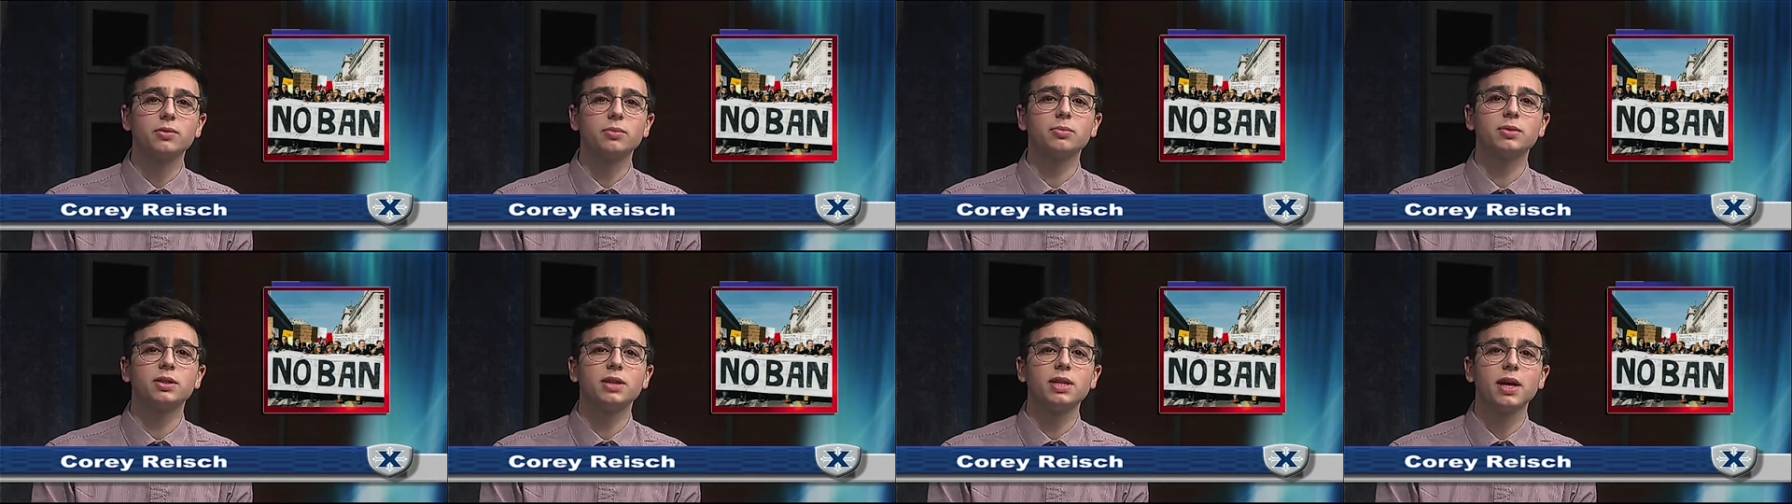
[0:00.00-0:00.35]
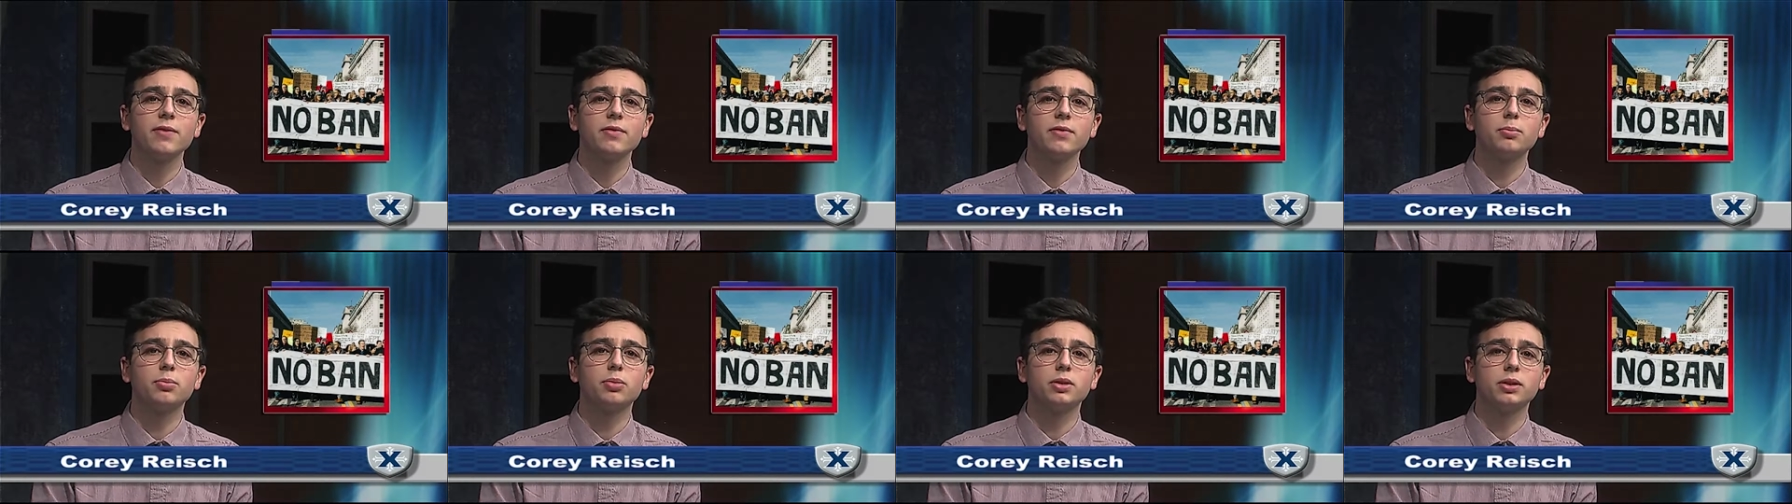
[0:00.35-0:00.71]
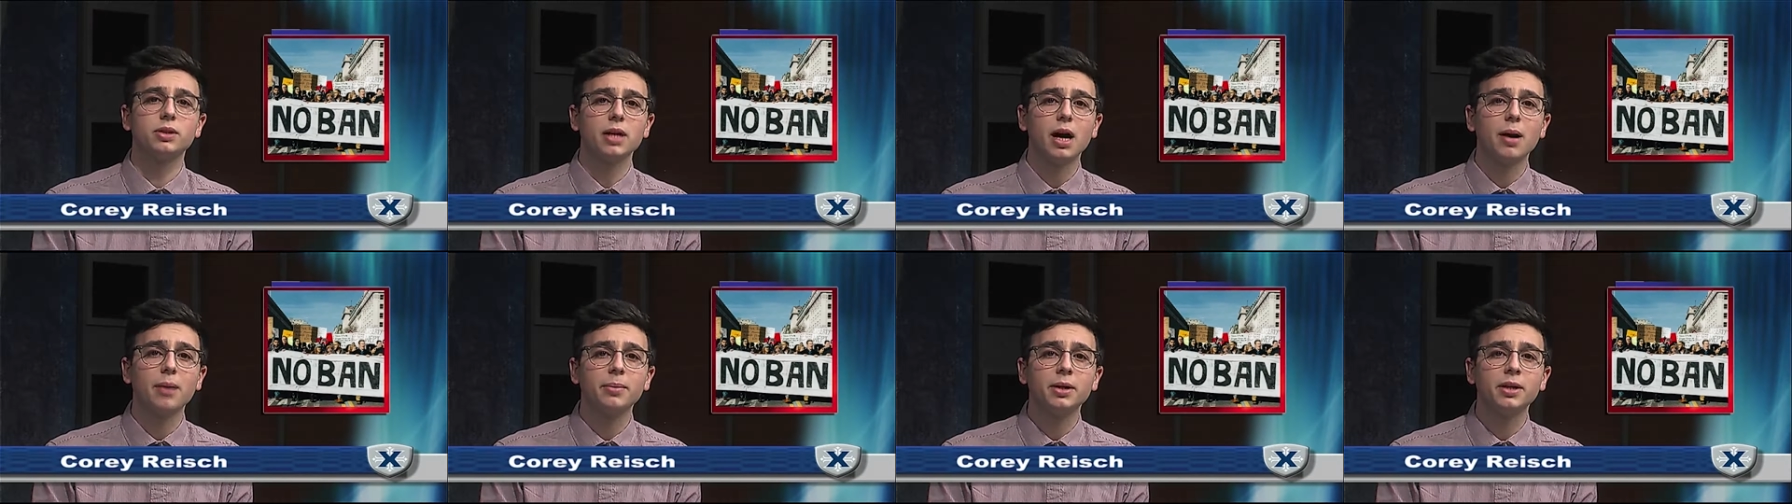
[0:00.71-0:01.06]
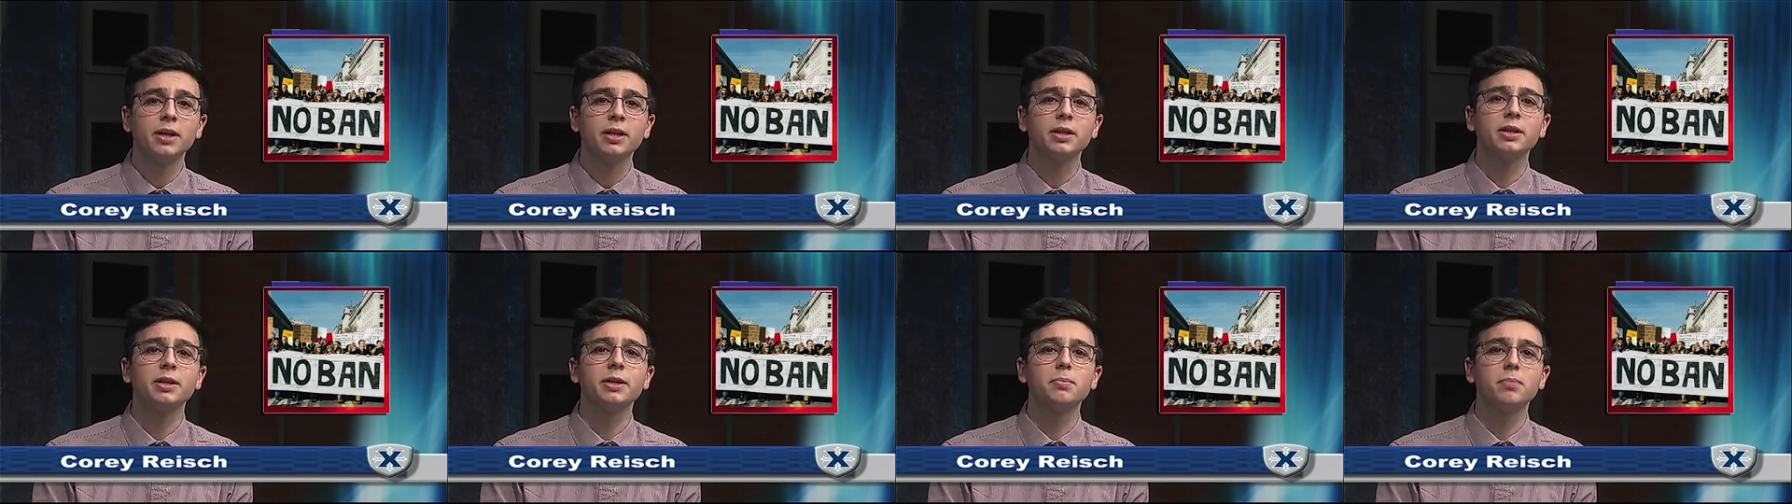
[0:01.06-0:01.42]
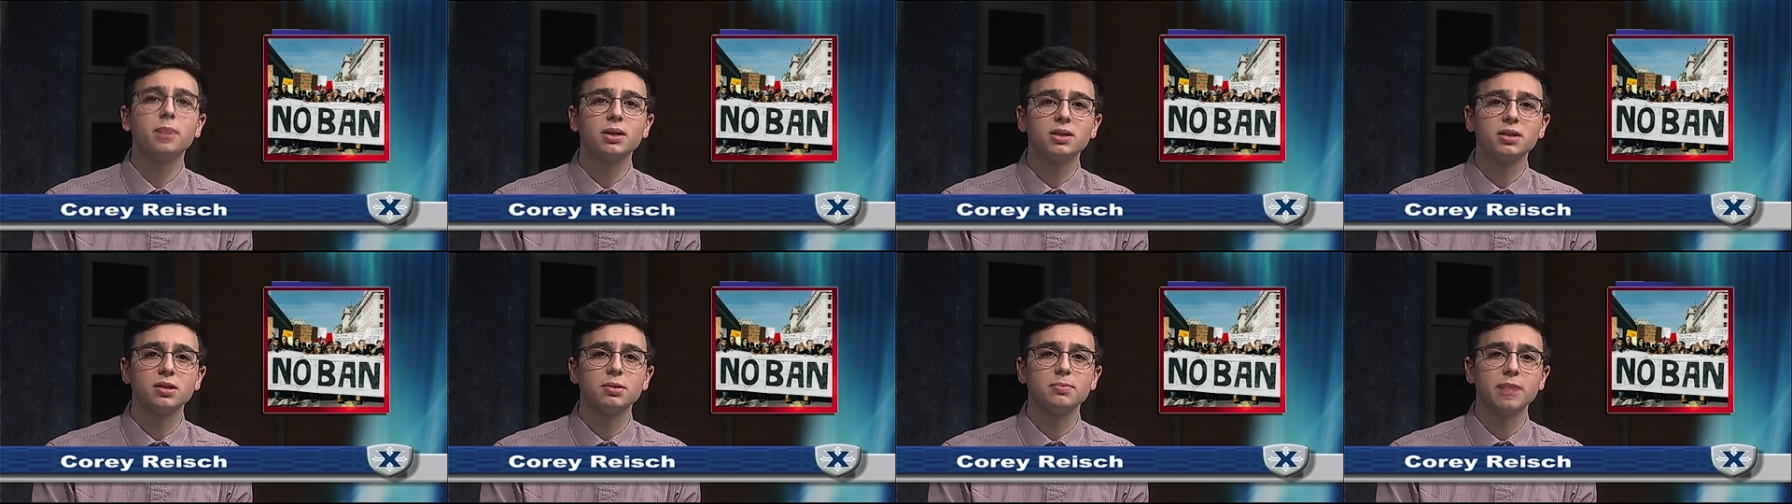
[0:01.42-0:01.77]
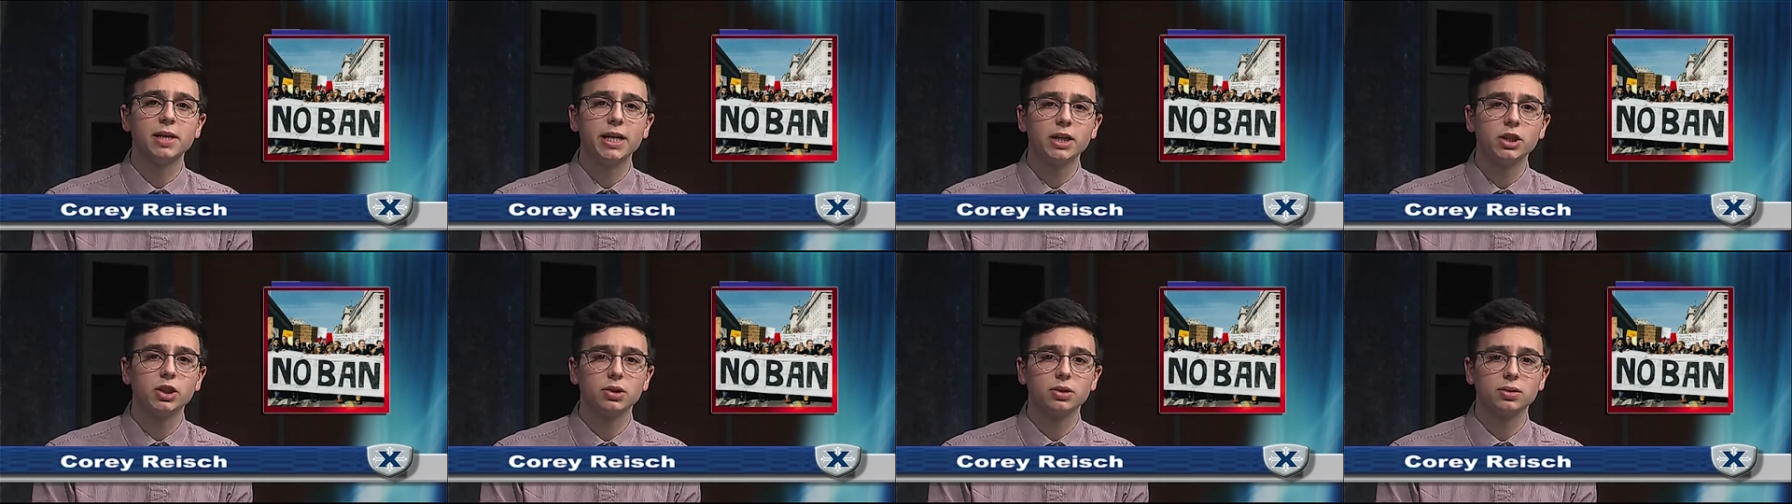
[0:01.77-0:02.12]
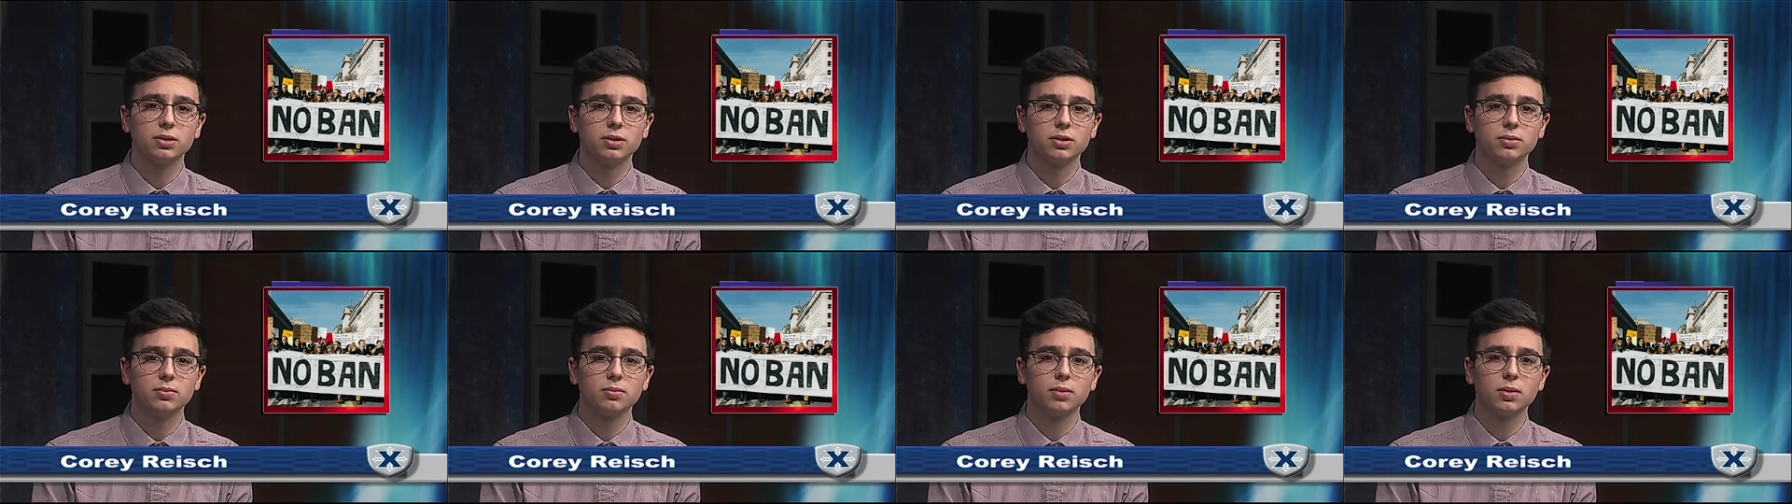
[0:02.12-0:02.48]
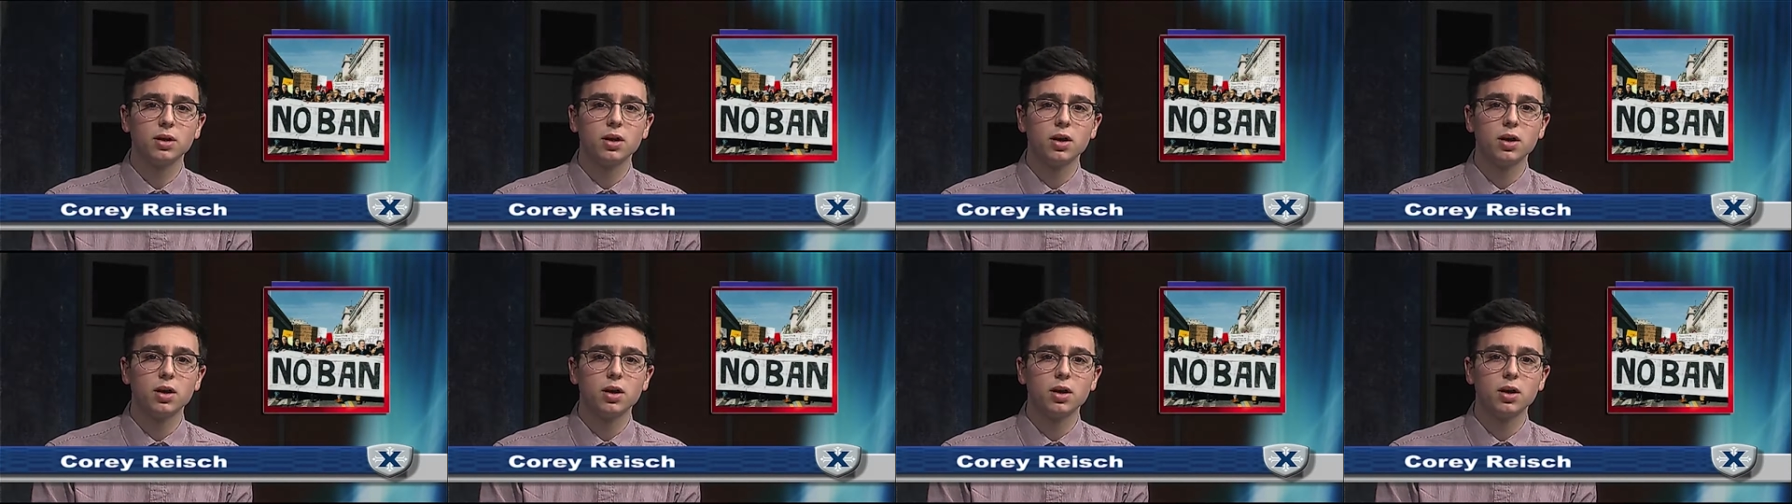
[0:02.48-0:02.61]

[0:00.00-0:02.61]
from seven predominantly Muslim nations.